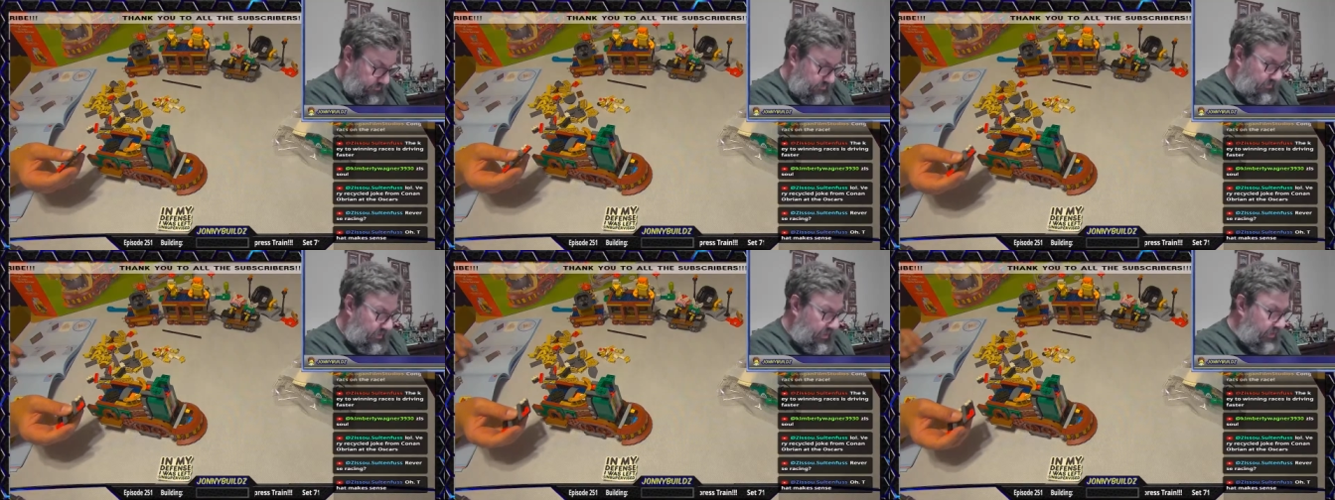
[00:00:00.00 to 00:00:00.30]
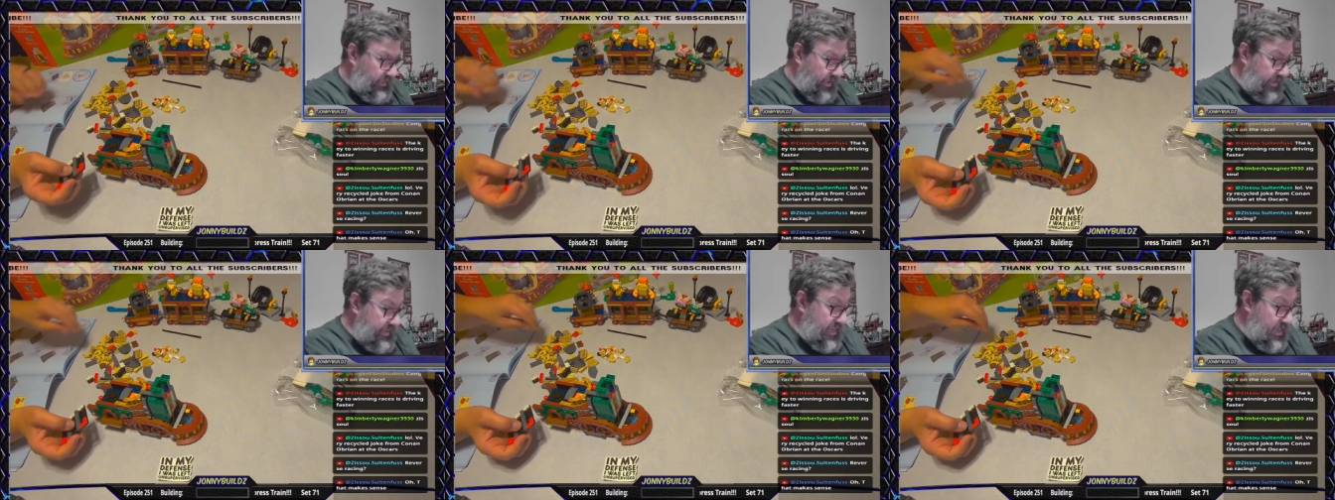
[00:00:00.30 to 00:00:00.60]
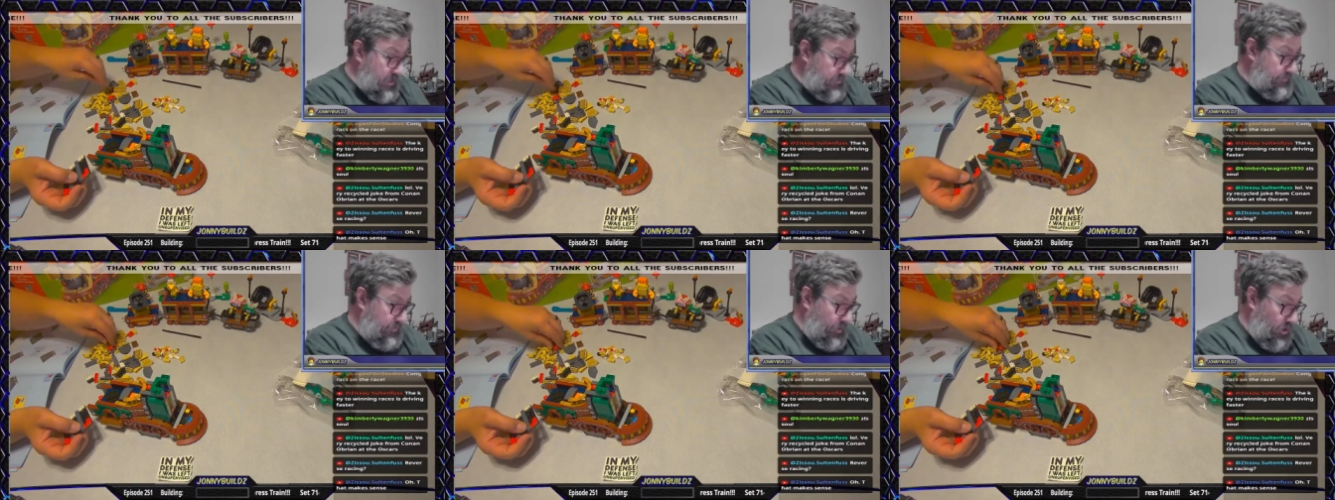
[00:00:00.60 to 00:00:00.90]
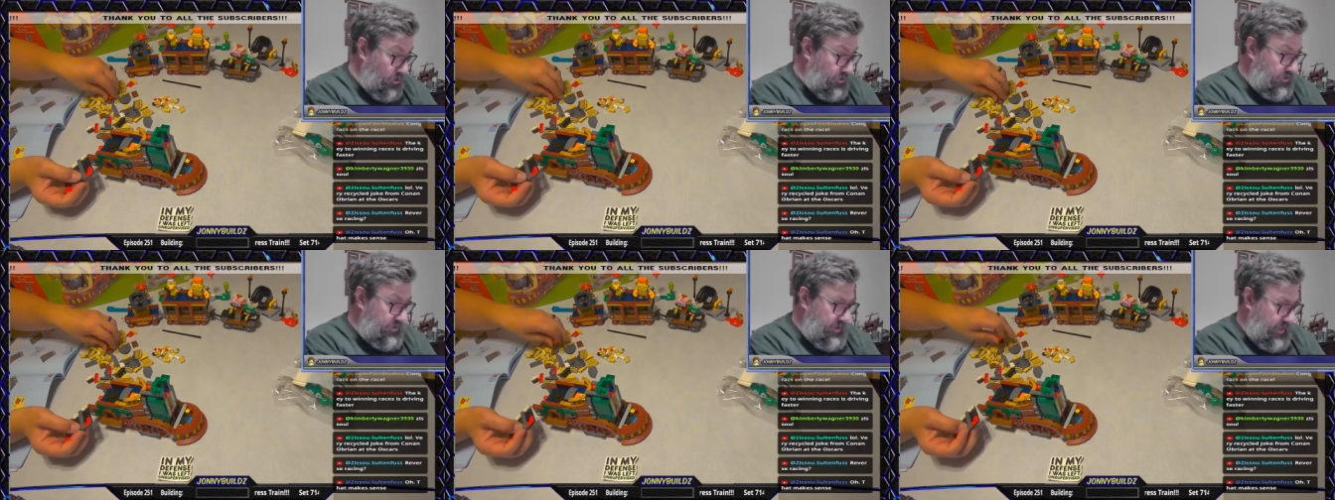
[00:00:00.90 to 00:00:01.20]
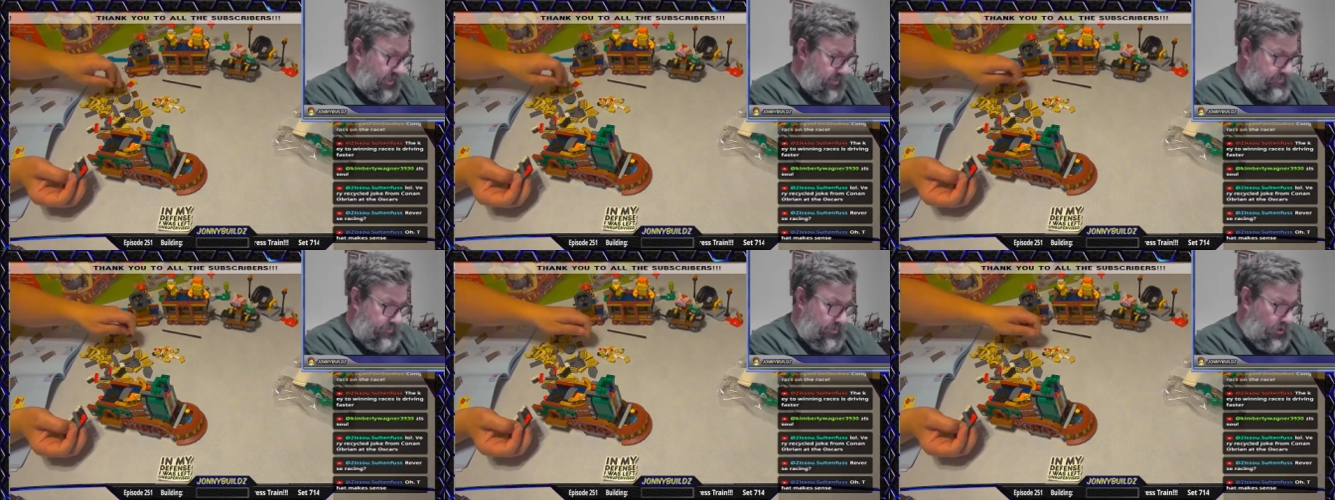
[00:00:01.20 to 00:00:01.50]
Like, it burned
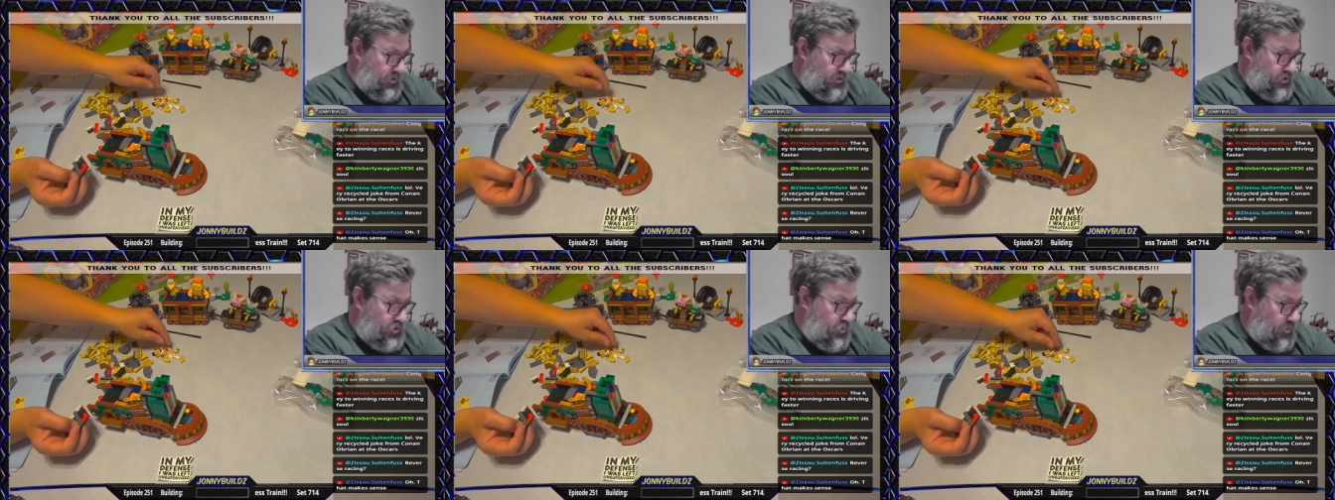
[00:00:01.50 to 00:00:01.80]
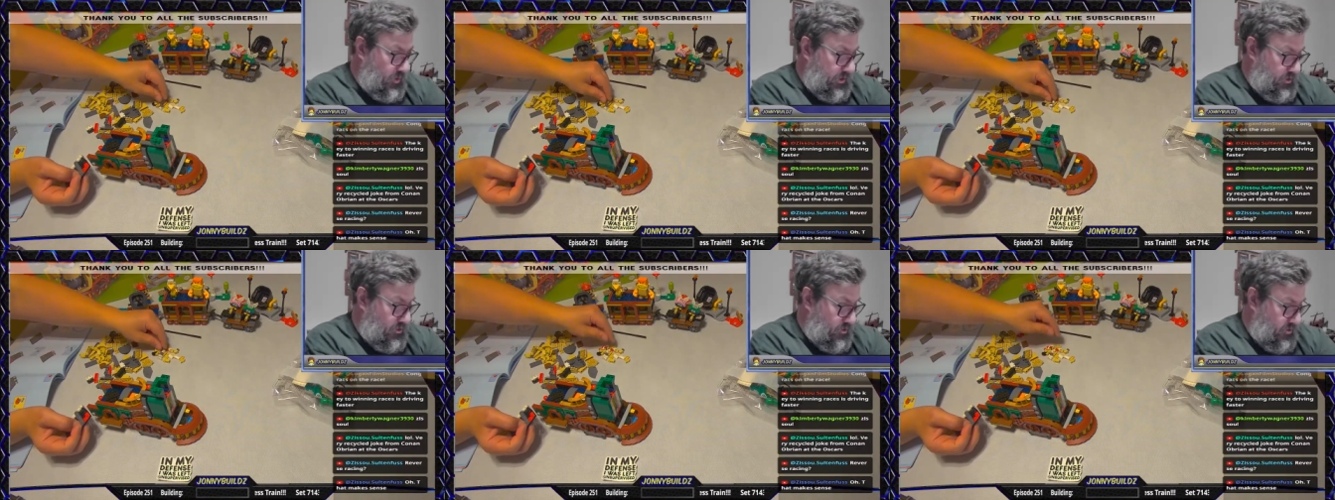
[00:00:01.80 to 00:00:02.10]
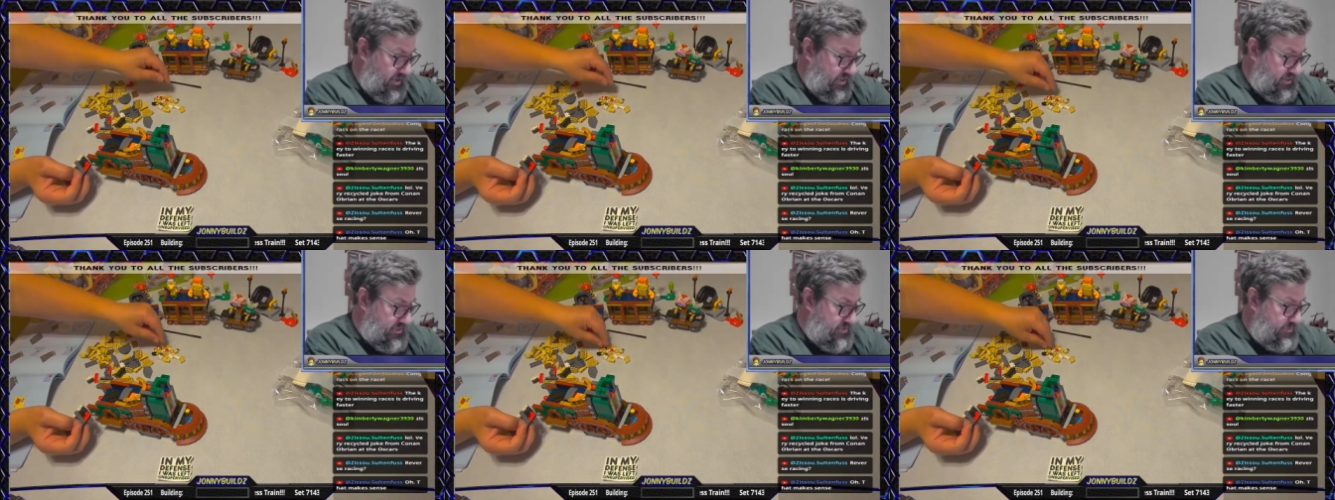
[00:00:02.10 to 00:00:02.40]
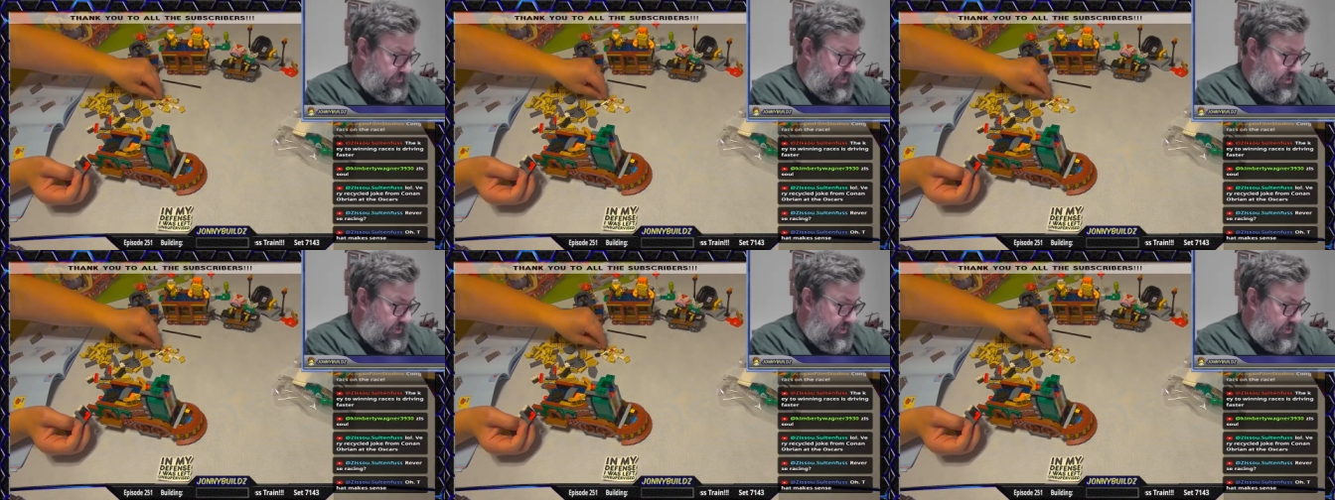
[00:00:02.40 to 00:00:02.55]
to a crisp.